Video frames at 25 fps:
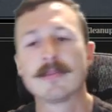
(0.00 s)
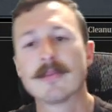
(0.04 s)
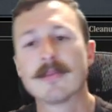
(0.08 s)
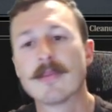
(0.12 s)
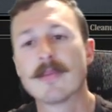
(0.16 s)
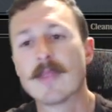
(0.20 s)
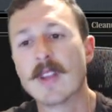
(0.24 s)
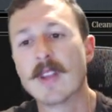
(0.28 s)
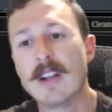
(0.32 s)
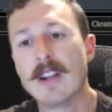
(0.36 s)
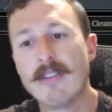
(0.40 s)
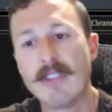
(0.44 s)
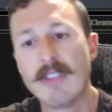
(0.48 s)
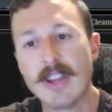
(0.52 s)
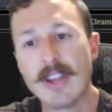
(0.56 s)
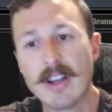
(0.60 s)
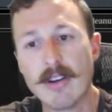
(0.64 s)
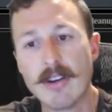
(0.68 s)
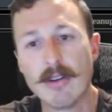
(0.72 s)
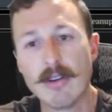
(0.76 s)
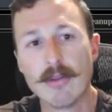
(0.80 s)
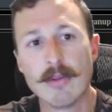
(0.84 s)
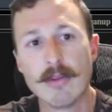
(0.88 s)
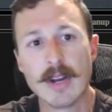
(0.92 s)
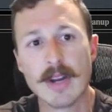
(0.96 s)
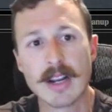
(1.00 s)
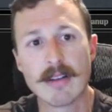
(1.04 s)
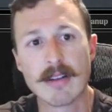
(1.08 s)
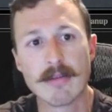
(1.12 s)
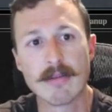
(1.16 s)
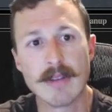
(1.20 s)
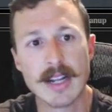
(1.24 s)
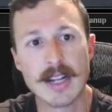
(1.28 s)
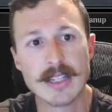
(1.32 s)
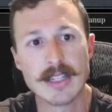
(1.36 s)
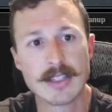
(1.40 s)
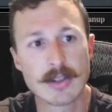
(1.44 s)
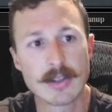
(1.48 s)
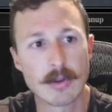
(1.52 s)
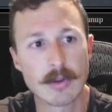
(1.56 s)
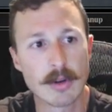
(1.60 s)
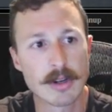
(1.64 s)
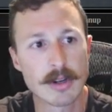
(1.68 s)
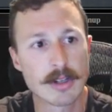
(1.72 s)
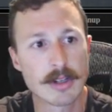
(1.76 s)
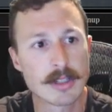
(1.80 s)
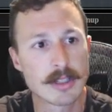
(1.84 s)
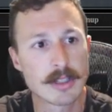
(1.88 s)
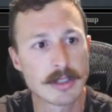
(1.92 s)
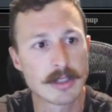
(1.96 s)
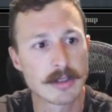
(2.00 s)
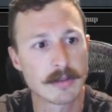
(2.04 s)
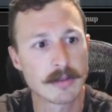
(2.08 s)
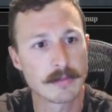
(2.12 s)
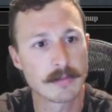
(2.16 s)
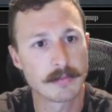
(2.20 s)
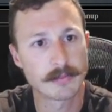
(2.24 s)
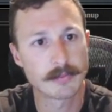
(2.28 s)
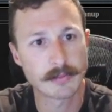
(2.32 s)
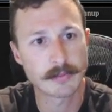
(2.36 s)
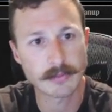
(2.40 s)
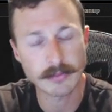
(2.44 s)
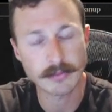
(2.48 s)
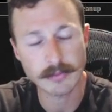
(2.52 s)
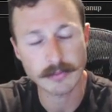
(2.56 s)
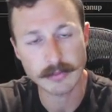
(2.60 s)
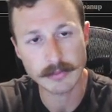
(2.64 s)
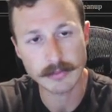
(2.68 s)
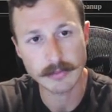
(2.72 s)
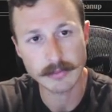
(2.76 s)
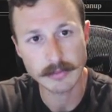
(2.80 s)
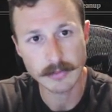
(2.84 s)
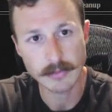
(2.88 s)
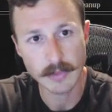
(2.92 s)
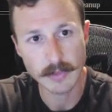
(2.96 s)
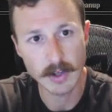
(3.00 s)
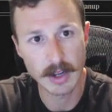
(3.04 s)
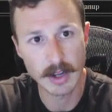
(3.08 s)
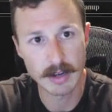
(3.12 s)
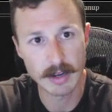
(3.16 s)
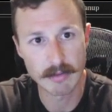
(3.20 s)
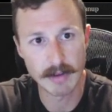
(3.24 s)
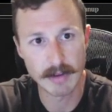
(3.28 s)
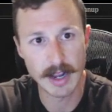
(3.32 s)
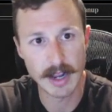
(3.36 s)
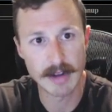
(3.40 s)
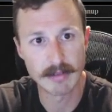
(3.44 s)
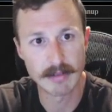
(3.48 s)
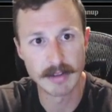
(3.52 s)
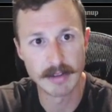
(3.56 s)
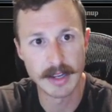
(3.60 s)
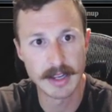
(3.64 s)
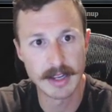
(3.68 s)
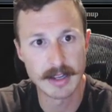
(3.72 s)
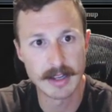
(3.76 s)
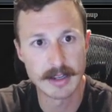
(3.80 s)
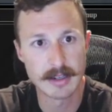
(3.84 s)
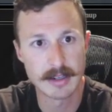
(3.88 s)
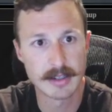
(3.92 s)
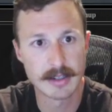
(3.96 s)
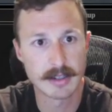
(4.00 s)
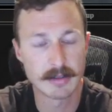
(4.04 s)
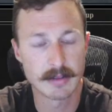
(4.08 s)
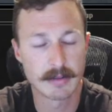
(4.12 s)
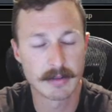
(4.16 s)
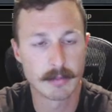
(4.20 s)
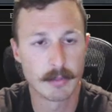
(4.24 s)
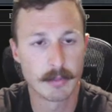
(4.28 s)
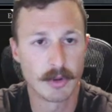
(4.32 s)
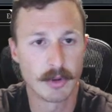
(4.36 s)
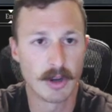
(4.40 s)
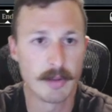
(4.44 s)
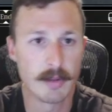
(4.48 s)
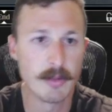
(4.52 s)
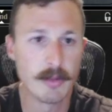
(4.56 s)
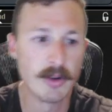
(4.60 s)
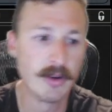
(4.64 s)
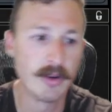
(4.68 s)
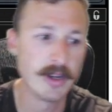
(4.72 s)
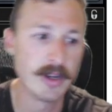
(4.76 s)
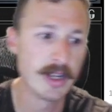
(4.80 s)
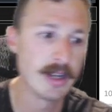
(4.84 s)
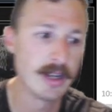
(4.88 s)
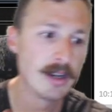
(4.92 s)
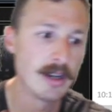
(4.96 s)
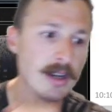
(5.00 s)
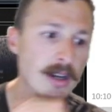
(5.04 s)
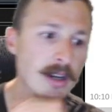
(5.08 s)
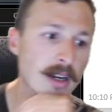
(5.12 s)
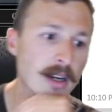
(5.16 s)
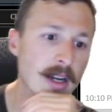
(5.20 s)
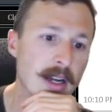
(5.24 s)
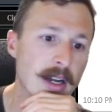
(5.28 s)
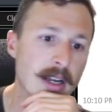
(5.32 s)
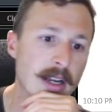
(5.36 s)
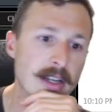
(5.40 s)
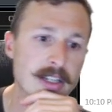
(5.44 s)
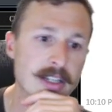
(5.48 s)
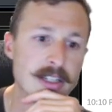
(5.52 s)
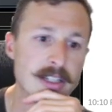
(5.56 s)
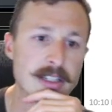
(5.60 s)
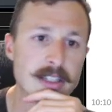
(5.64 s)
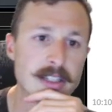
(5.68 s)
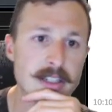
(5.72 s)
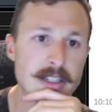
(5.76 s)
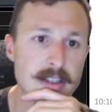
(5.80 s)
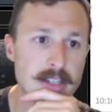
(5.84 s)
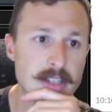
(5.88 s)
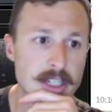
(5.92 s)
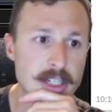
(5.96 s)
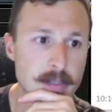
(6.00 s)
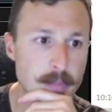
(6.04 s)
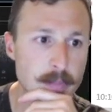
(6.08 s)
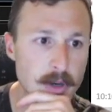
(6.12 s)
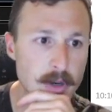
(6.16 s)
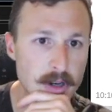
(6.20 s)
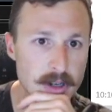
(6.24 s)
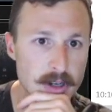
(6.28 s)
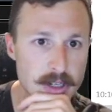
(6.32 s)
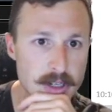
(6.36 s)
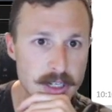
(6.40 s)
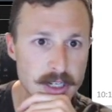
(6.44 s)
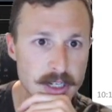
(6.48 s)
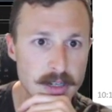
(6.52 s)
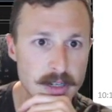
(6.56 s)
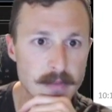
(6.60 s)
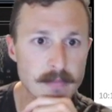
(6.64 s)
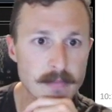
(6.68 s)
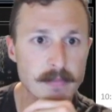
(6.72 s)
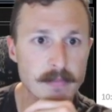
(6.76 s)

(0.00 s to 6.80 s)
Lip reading: And if they go like red source, like red land, Blood Moon here, I can just purge it.